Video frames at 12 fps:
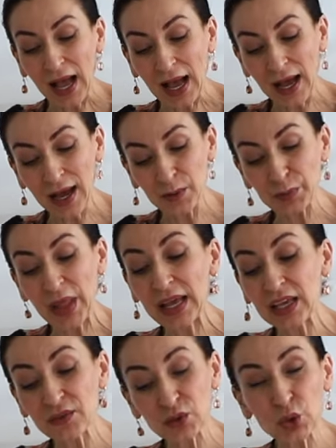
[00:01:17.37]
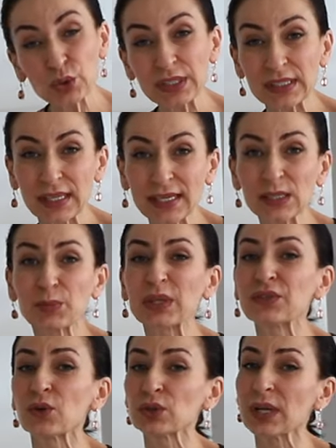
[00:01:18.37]
I have 2 sticks,
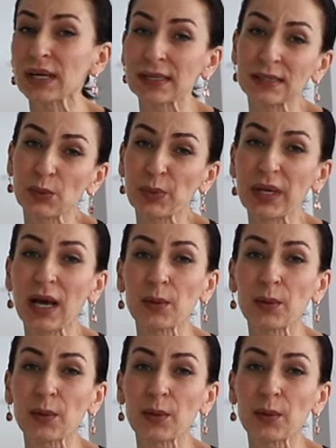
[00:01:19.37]
but for the recipe